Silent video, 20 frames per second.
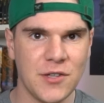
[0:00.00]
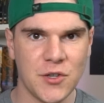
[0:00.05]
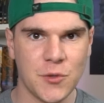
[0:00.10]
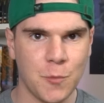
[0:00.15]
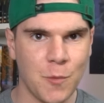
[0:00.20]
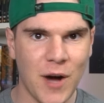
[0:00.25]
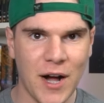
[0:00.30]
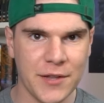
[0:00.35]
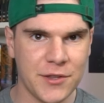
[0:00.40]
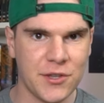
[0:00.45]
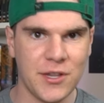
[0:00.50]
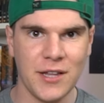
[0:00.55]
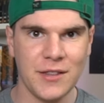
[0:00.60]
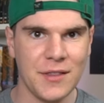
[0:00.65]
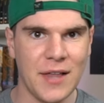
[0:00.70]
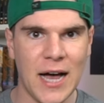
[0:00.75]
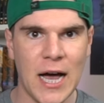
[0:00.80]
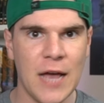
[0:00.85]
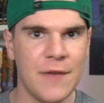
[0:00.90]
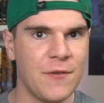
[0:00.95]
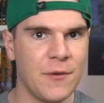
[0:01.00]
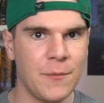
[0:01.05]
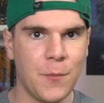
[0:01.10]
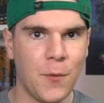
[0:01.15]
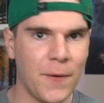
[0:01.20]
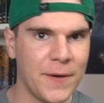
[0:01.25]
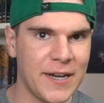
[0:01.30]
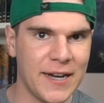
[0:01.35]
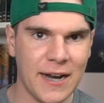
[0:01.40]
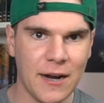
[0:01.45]
just watched it live and
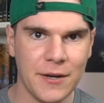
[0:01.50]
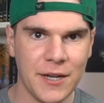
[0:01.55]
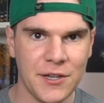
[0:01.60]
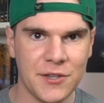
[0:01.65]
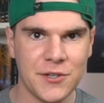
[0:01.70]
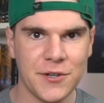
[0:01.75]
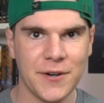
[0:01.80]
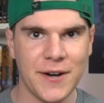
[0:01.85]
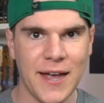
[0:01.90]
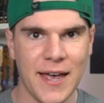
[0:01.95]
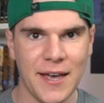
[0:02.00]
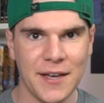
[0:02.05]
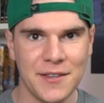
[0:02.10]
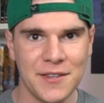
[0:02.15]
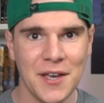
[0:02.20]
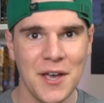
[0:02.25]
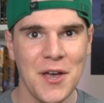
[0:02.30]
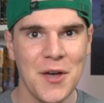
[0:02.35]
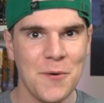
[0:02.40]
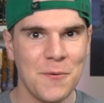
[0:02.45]
pointed out easter eggs